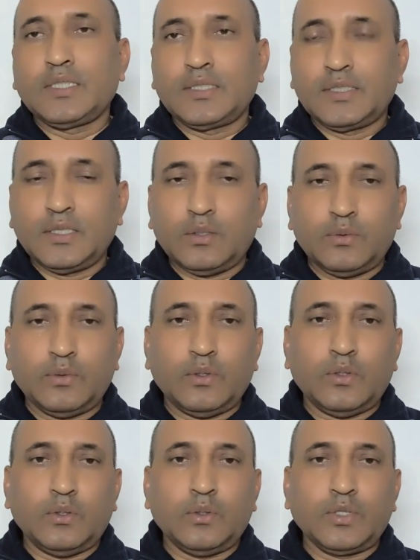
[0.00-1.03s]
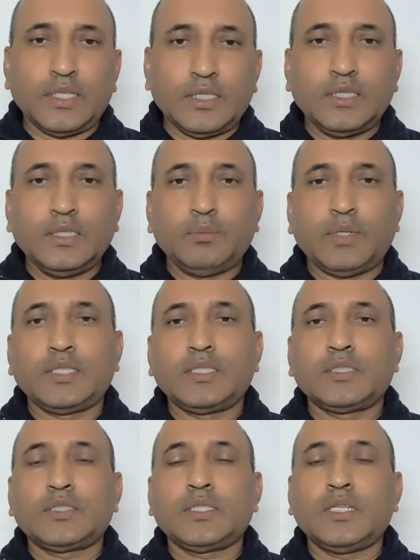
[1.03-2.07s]
ETF or any
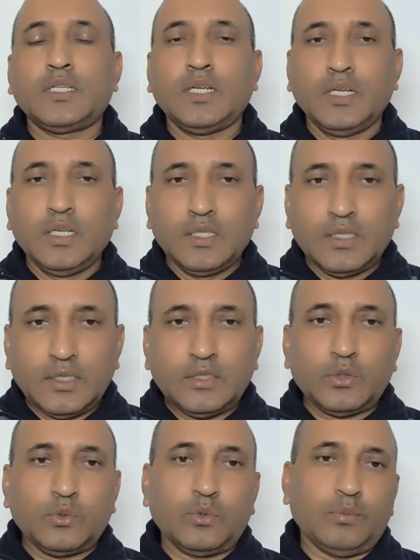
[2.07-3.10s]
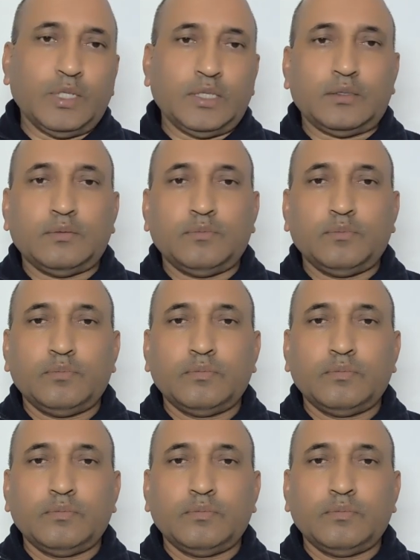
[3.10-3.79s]
financial instrument.